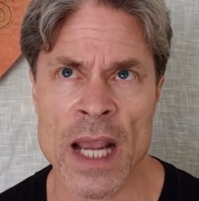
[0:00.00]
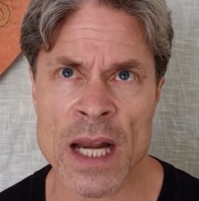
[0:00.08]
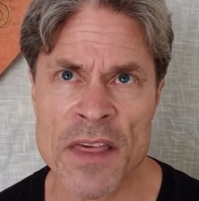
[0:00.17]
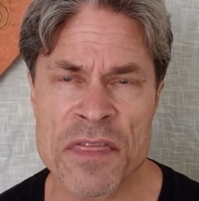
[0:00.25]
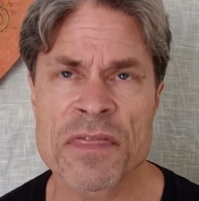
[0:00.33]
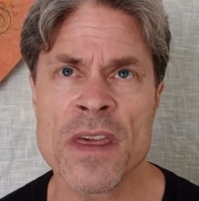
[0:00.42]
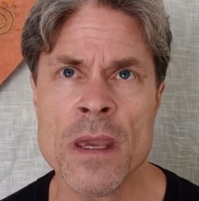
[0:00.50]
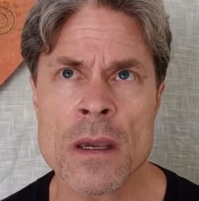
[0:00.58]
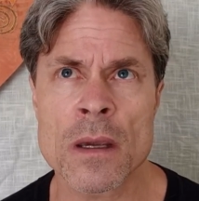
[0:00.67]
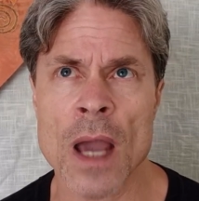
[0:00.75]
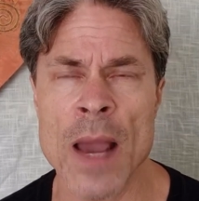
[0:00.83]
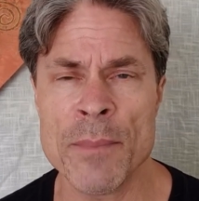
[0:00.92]
and I
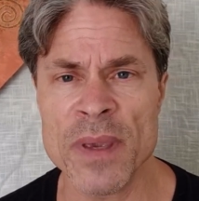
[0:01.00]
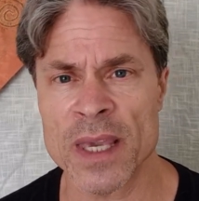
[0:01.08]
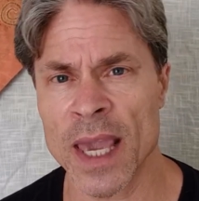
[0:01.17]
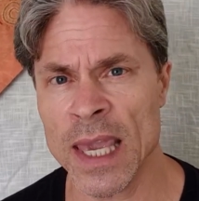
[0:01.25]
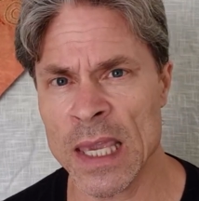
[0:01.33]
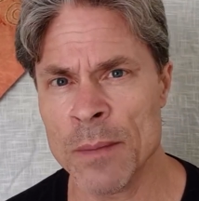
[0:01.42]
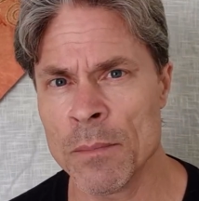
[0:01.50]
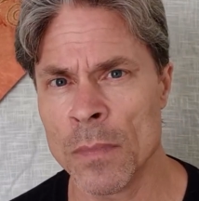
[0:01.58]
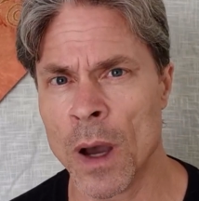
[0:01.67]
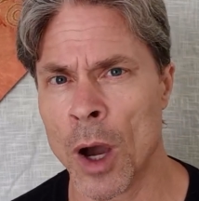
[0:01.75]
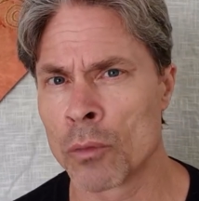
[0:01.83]
think I became